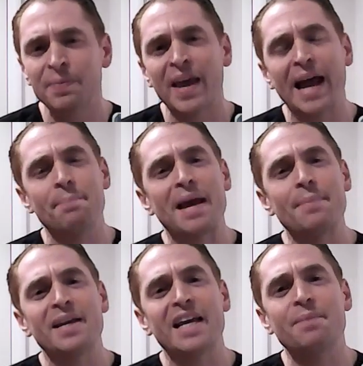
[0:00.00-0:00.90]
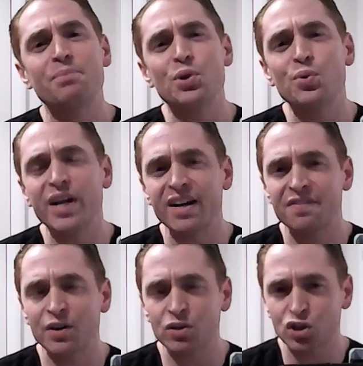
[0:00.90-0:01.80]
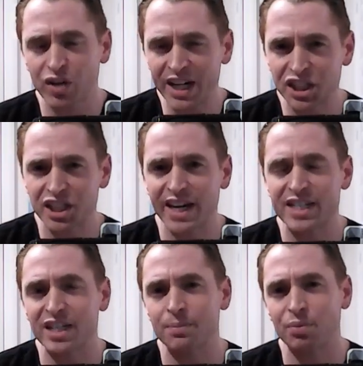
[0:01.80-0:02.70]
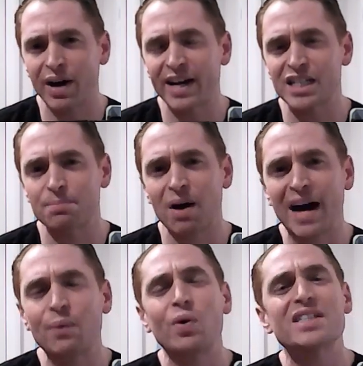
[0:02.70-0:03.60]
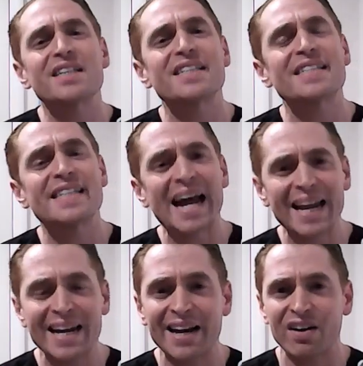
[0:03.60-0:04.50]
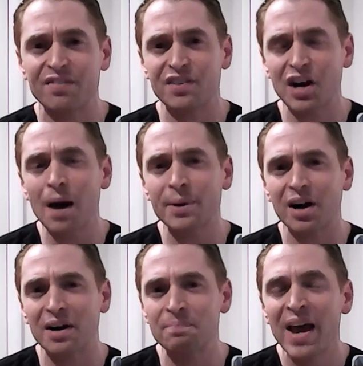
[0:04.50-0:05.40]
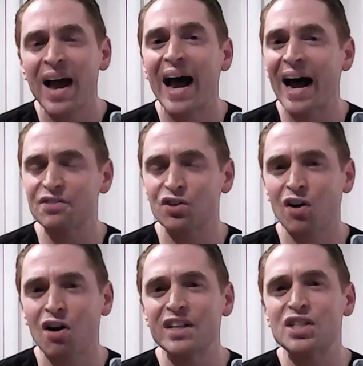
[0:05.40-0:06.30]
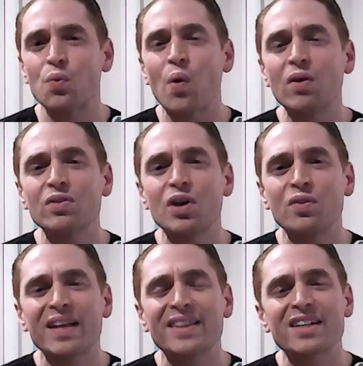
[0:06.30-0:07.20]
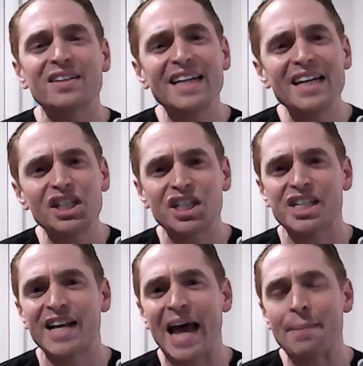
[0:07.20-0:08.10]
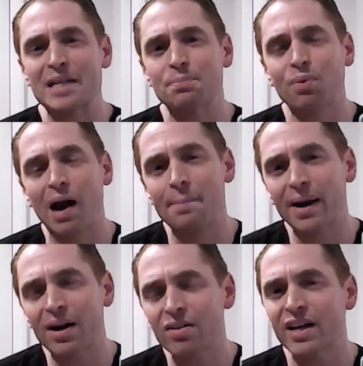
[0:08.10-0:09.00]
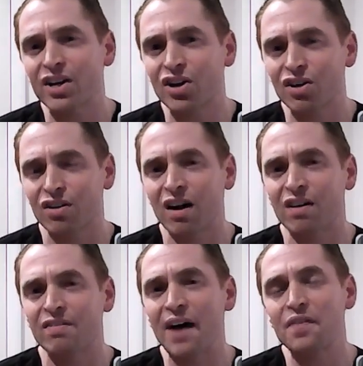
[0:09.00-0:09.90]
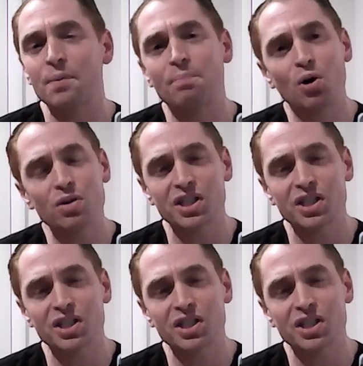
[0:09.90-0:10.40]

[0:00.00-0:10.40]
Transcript: And maybe immune infiltration into the brain and spine was a secondary phenomenon. After all, it's well known that the lesions in MS primarily occur around the post